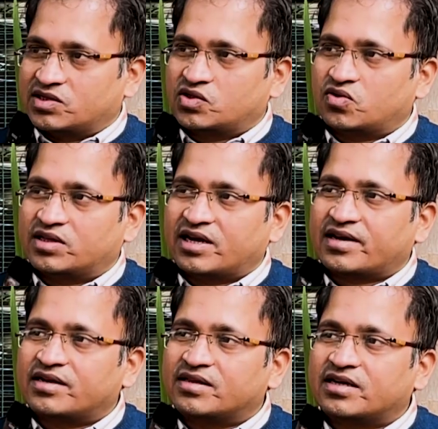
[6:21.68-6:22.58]
so they are
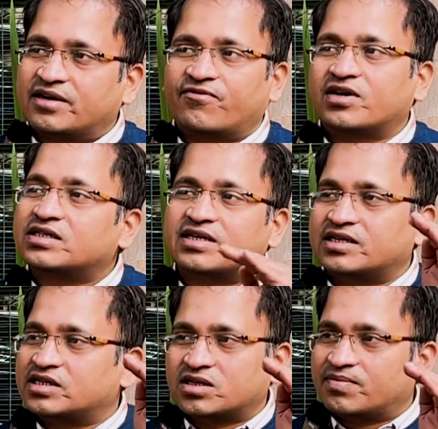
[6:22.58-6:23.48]
in the different
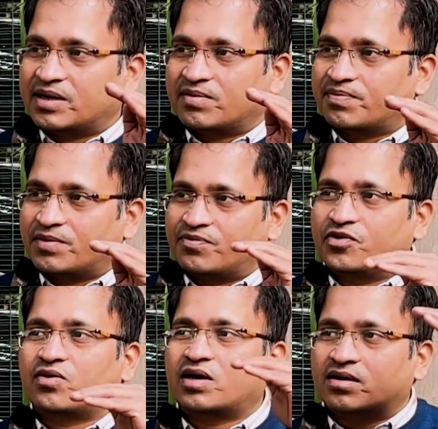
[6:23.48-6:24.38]
stages of development.
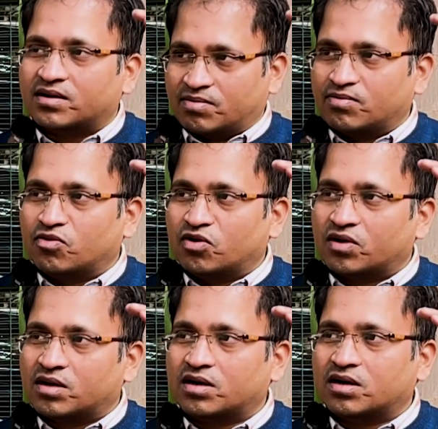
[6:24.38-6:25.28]
Few are more
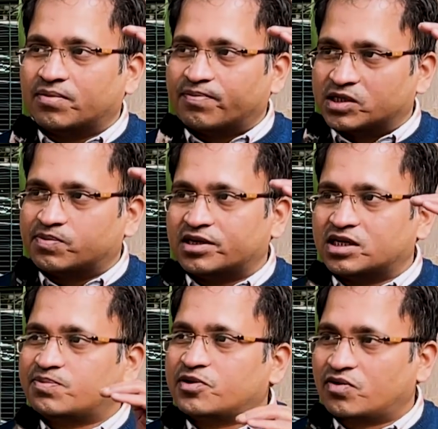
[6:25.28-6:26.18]

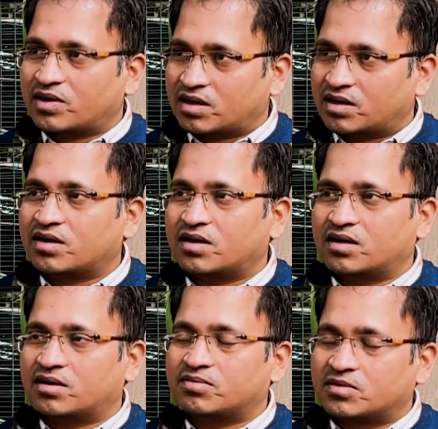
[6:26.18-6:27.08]
prosperous, few are
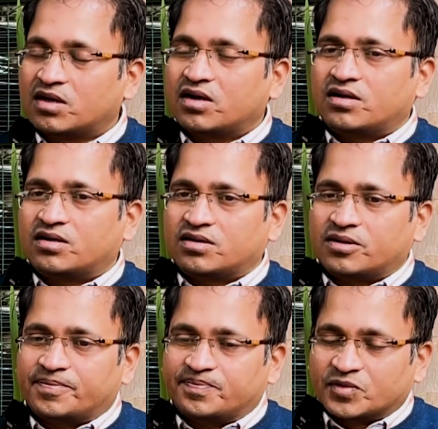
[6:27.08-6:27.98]

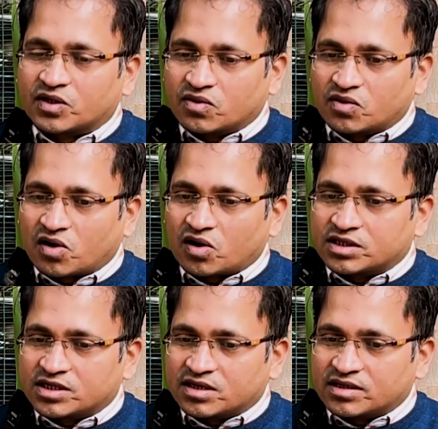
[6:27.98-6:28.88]

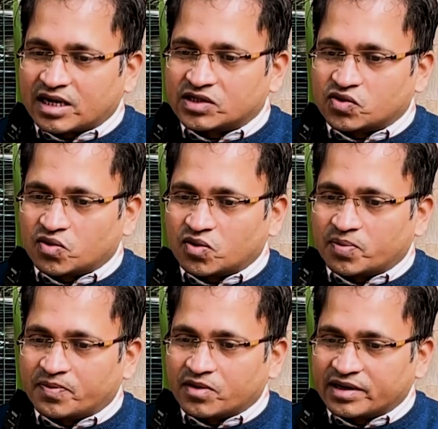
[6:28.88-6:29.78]
not that so
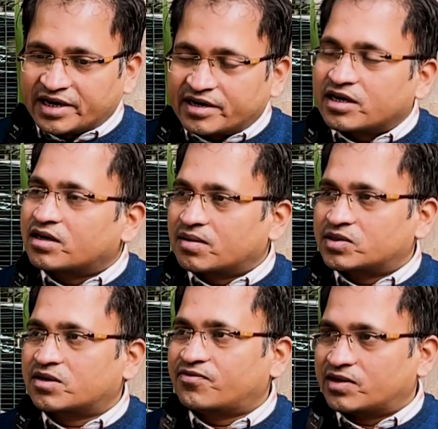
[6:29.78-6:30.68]
great in
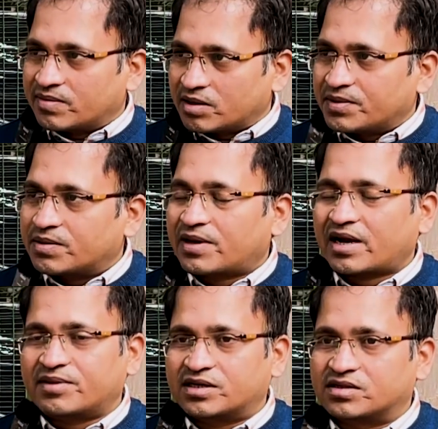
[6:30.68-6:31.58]
terms of development
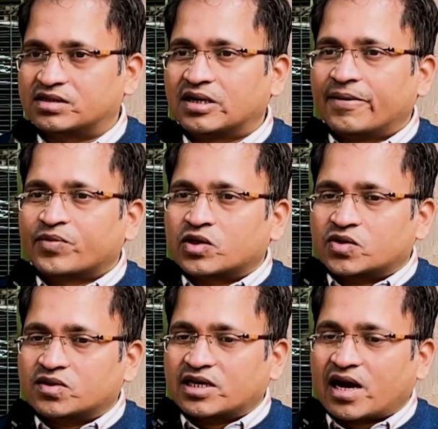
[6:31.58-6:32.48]
parameters.
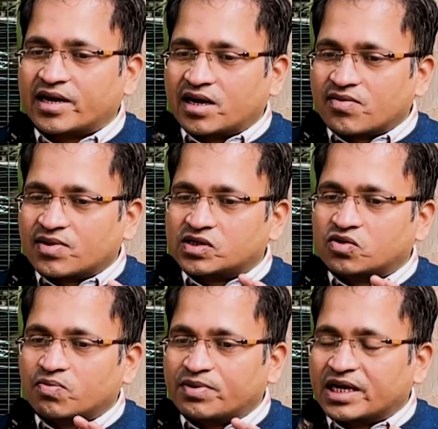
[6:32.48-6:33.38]
So the idea was
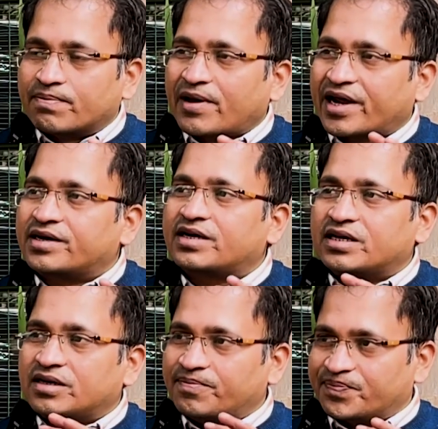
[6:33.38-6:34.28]
to bring
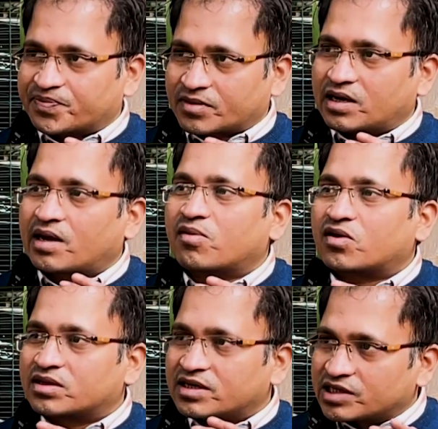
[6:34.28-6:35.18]
parity
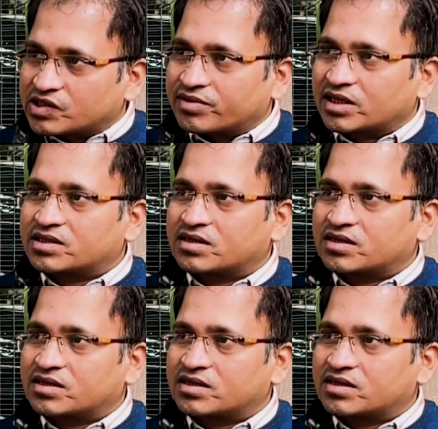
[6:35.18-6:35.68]
among the districts,